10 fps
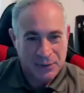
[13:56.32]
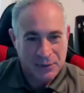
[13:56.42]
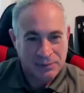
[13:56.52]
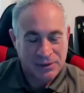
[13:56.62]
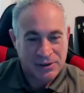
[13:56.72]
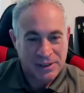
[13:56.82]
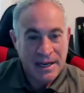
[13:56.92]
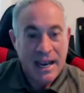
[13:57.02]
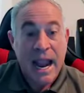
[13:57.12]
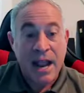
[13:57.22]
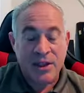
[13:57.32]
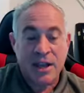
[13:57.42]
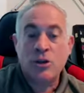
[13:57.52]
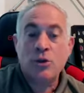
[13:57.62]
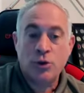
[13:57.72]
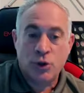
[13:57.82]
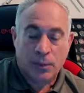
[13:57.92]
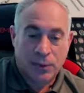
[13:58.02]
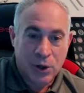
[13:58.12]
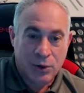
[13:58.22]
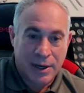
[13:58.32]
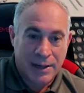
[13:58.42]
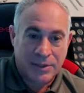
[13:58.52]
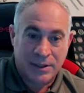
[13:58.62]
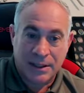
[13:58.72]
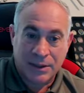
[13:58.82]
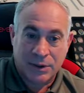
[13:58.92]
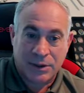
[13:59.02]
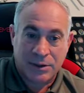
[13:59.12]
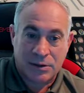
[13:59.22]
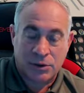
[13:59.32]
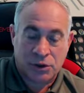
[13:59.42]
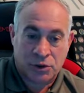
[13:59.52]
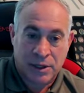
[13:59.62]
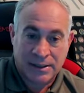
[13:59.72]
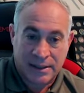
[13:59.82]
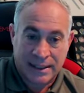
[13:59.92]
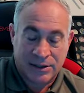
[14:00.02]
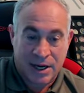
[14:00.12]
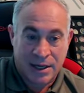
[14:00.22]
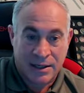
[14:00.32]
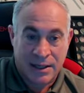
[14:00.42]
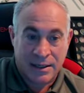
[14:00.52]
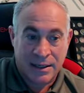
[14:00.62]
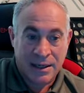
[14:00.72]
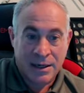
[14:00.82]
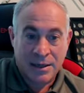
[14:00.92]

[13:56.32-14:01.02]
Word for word: rooms, and then use your program to deal with the, the stress and anxiety that